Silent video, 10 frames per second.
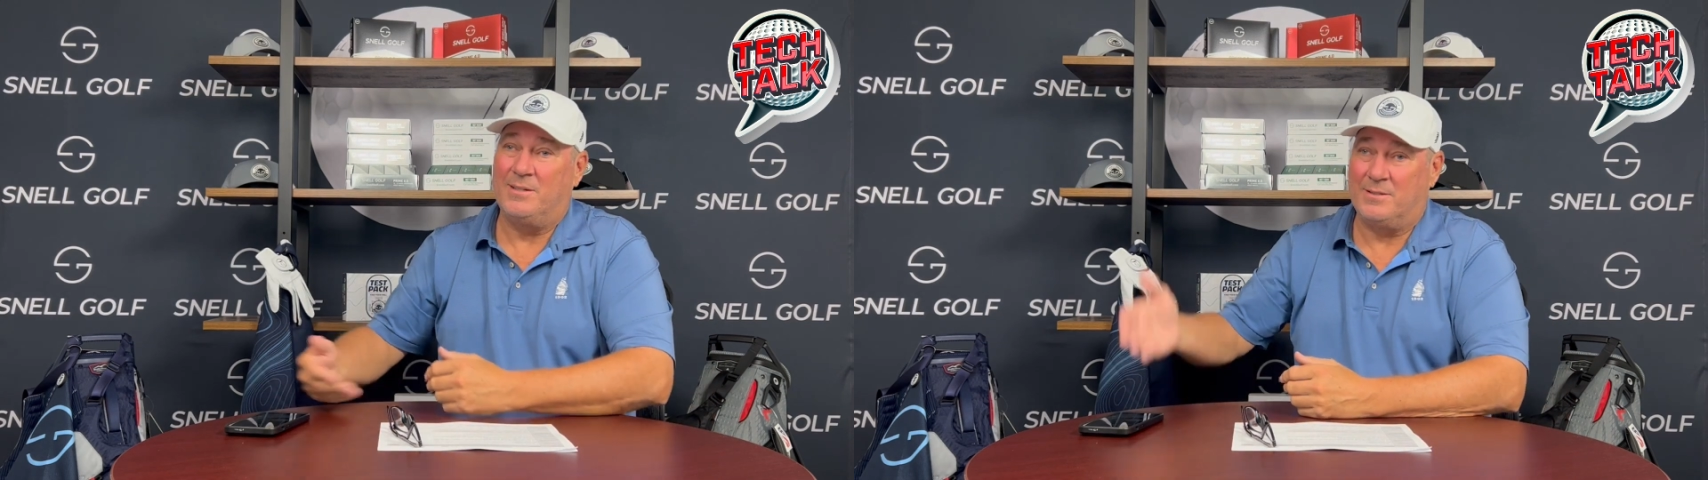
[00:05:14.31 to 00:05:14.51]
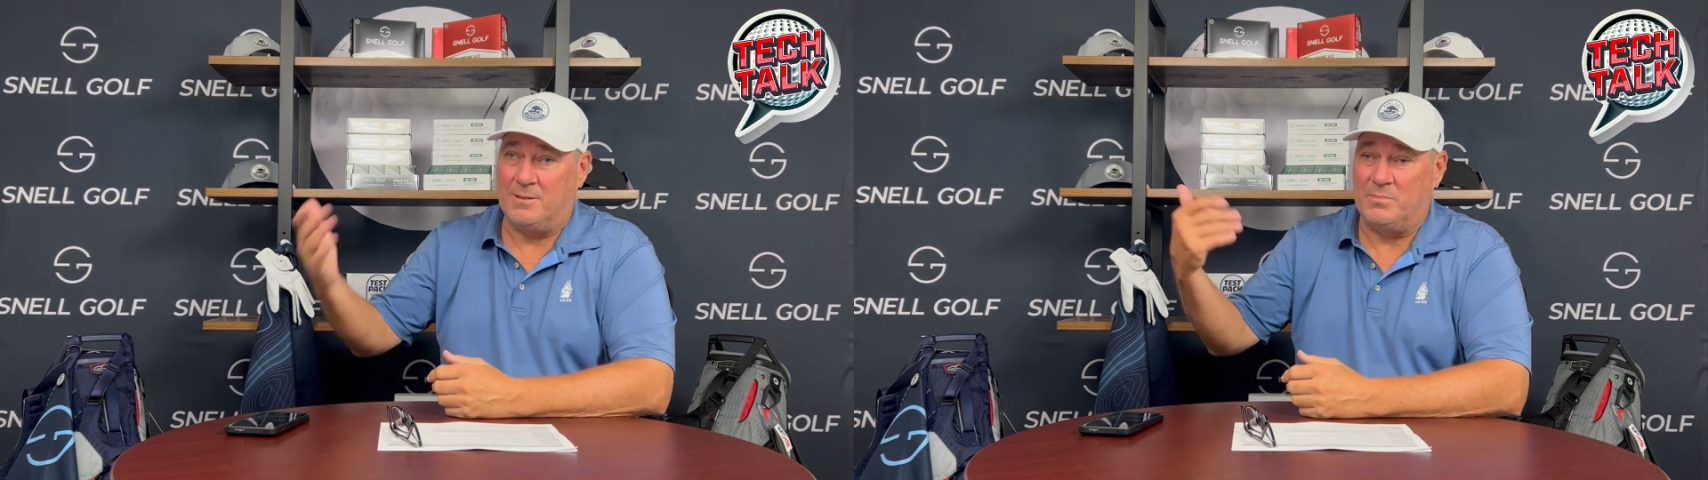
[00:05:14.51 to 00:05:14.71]

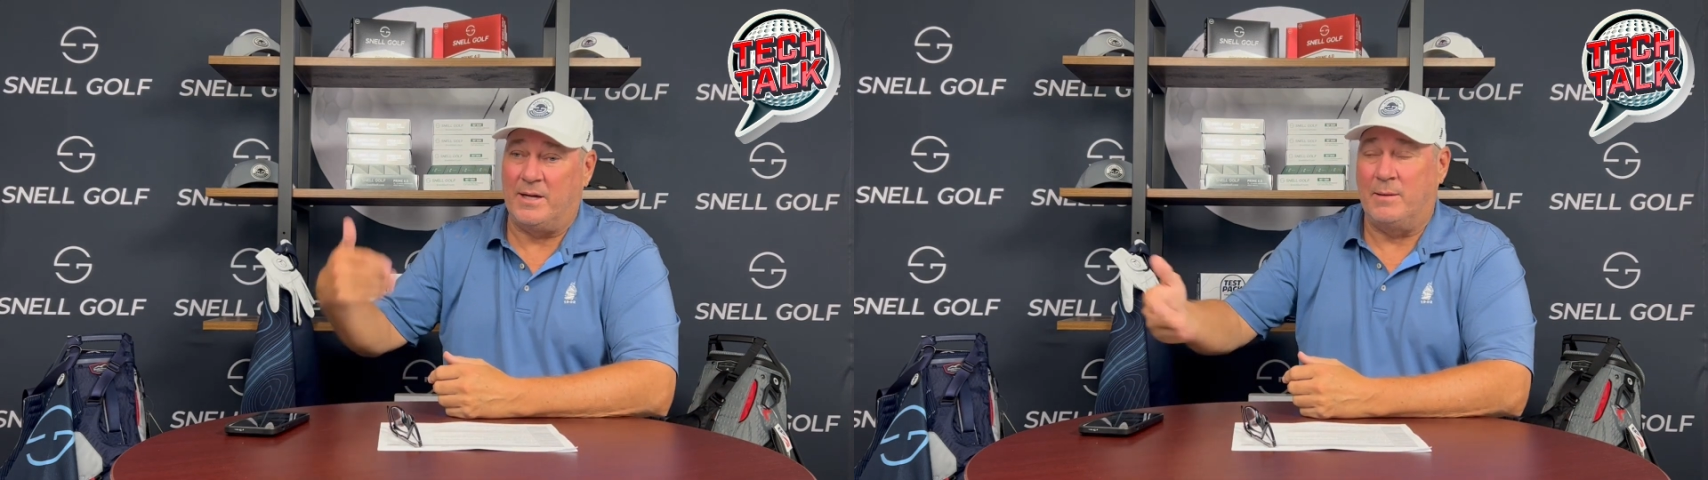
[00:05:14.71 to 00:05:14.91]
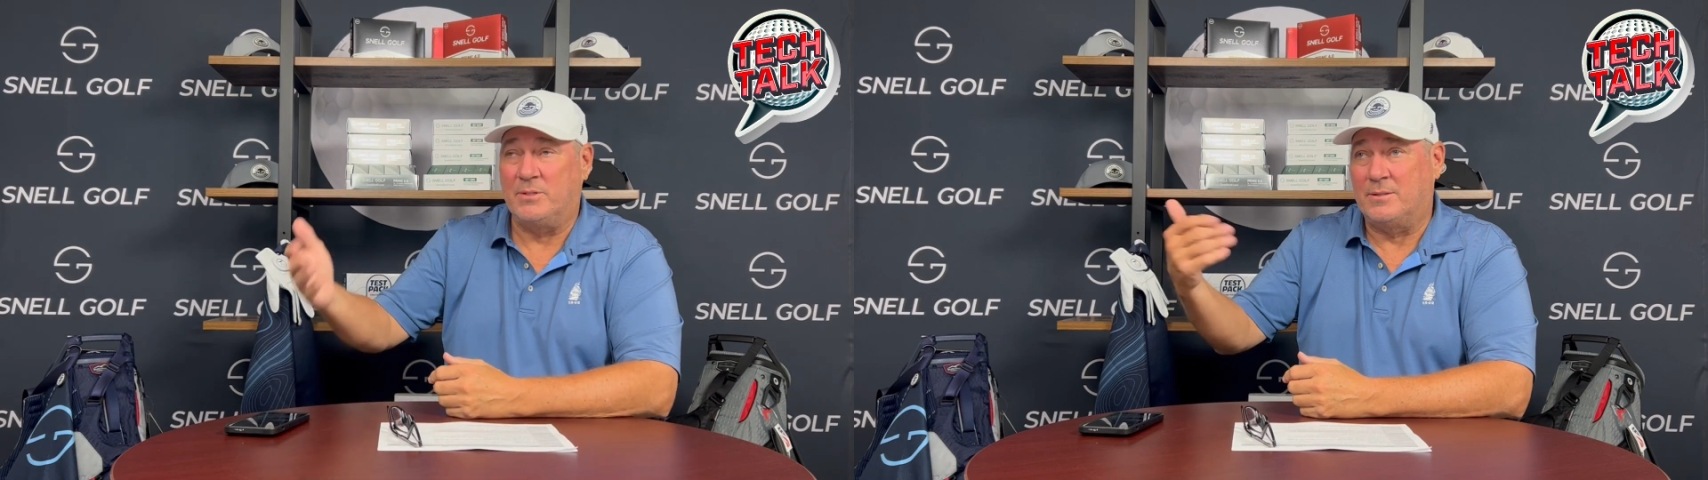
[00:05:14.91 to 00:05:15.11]

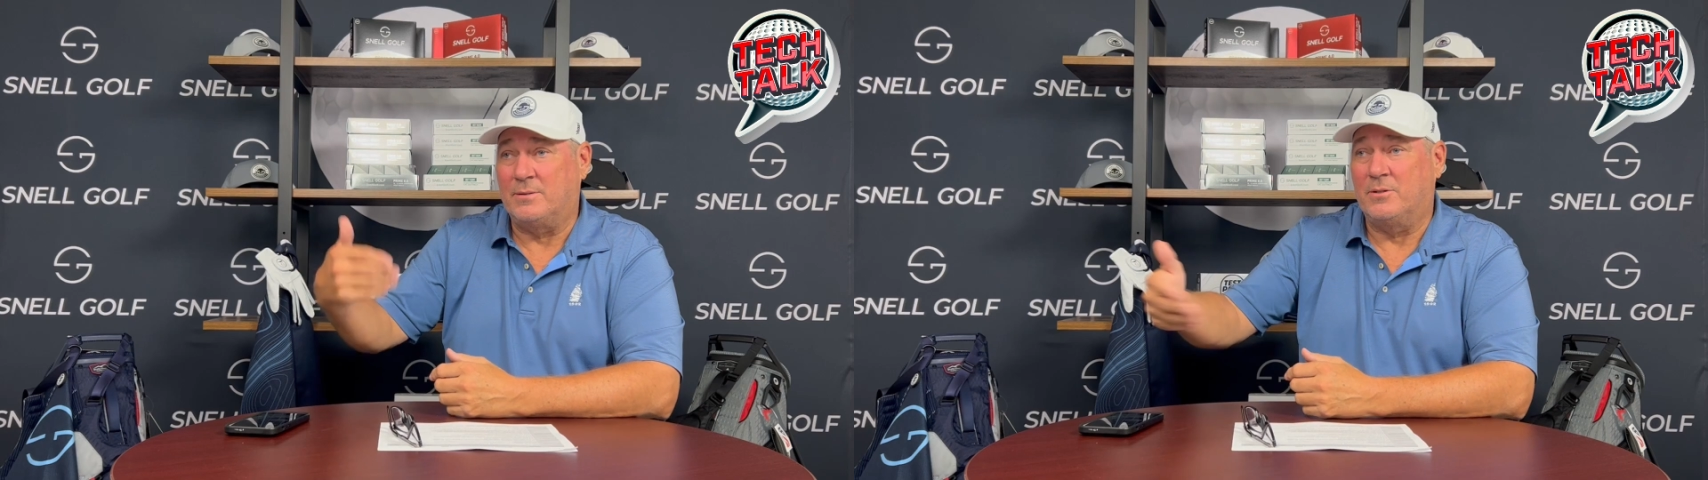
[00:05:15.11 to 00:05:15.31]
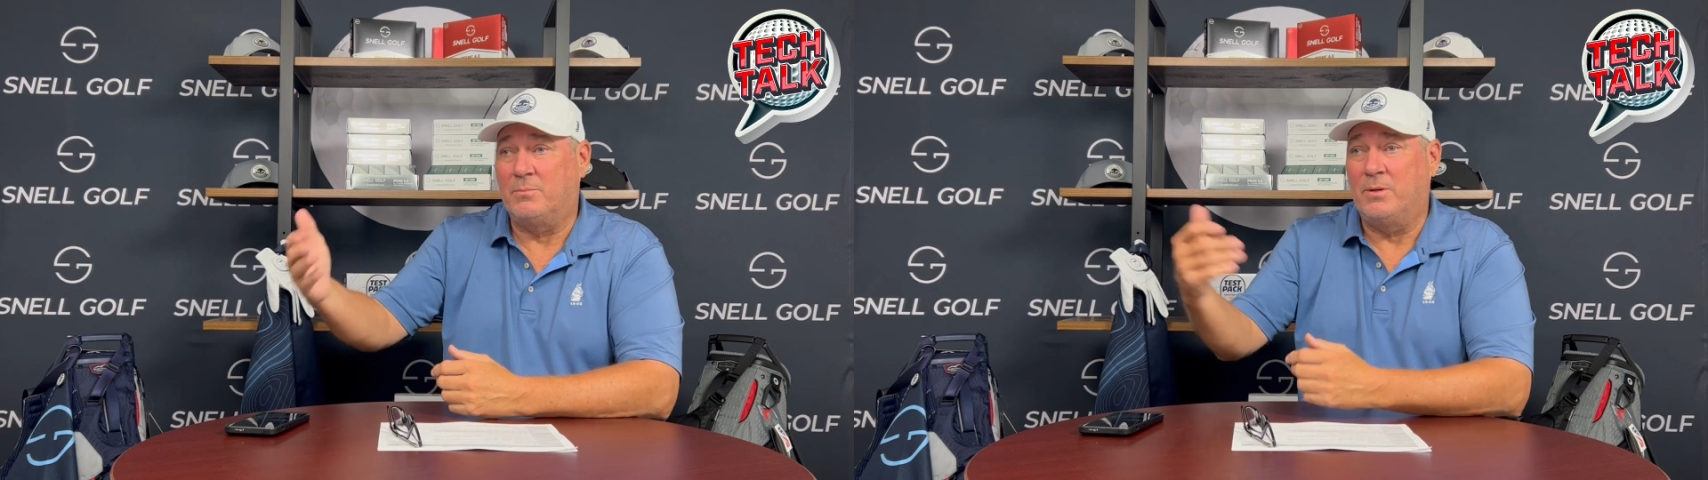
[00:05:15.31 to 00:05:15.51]
sometimes it's a
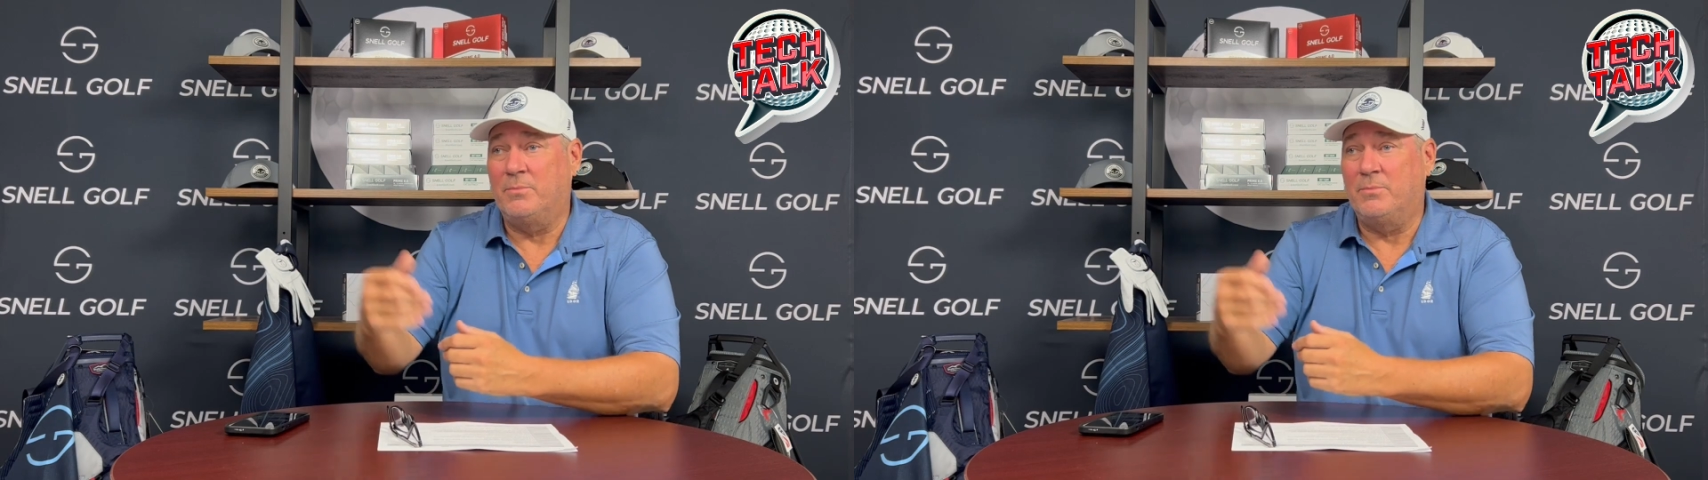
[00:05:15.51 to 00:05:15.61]
little bit